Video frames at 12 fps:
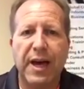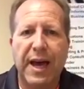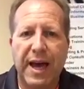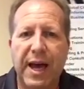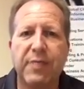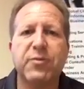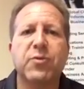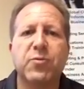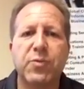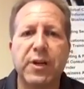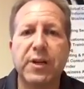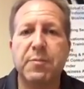have to
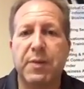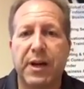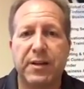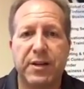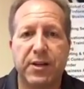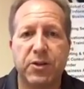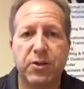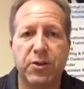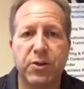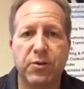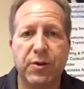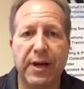really pay attention
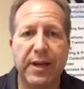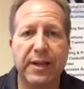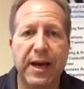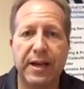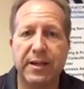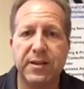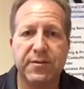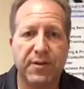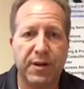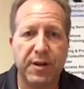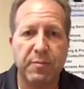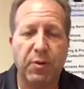to. And that is
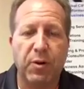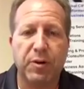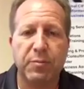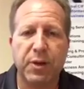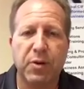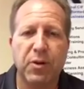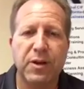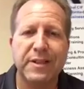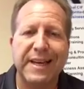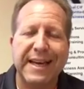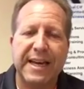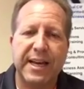very important because
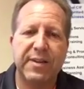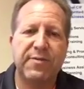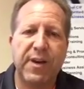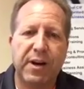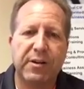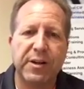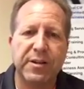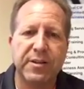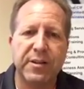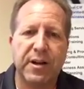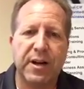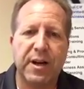it
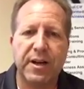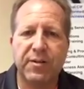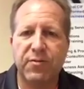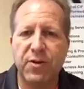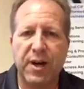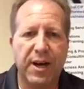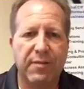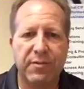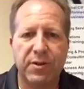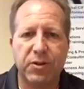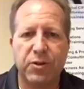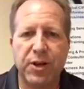varies. If you have
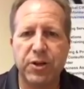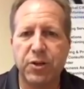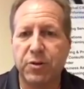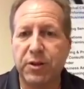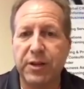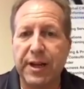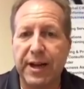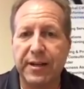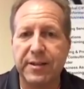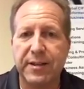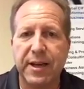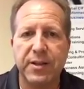a trade show in the
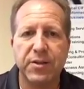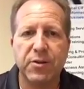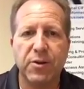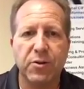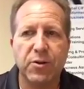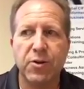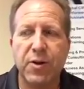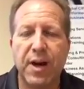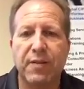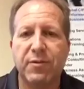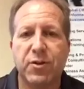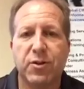United States you go to, you
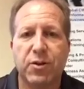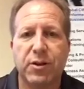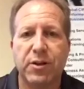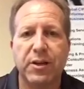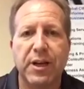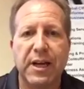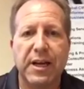have a certain